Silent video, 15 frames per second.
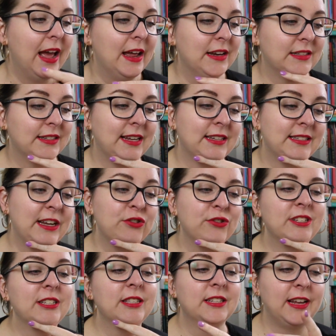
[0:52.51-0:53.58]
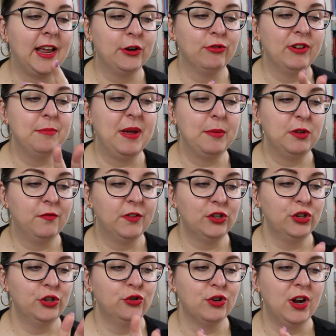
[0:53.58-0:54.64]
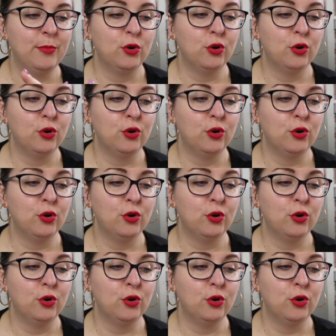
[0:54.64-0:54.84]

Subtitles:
And it says, entries in this category may be fiction, drama,